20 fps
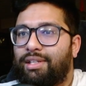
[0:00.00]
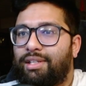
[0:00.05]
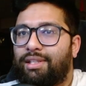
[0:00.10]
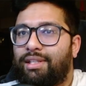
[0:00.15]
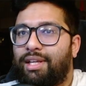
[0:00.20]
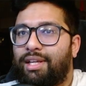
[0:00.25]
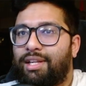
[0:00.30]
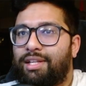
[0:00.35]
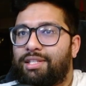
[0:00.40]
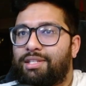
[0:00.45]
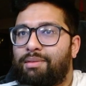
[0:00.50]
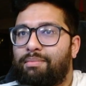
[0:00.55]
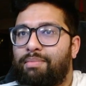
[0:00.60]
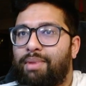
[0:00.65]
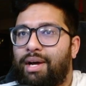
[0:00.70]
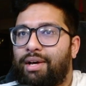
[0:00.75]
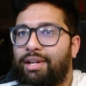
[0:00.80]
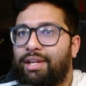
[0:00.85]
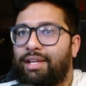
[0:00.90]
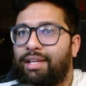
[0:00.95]
then it's
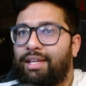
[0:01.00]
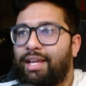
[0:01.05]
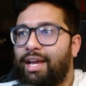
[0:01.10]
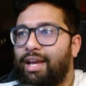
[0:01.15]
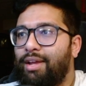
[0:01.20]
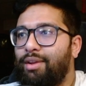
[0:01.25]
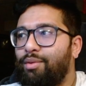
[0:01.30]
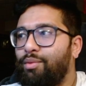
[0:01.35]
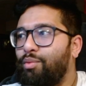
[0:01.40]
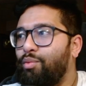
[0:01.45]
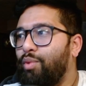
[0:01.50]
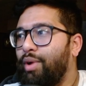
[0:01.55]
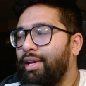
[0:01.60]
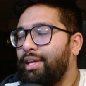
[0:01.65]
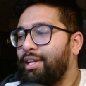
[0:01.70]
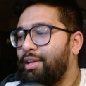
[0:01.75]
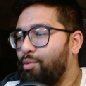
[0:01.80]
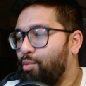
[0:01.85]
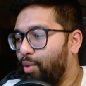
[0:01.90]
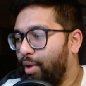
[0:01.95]
about to get
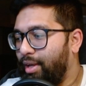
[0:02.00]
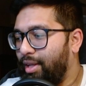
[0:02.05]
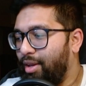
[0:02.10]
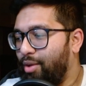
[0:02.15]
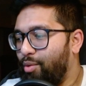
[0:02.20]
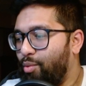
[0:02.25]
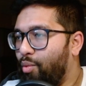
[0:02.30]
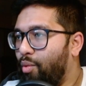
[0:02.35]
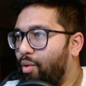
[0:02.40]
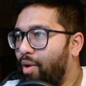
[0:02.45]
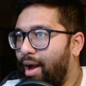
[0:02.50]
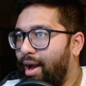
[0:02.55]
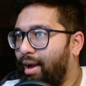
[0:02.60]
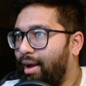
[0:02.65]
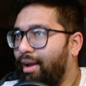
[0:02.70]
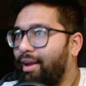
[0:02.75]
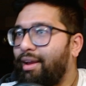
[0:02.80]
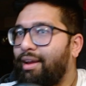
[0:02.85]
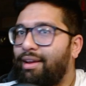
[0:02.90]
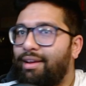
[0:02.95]
wiggity wiggity
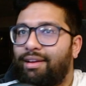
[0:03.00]
whack.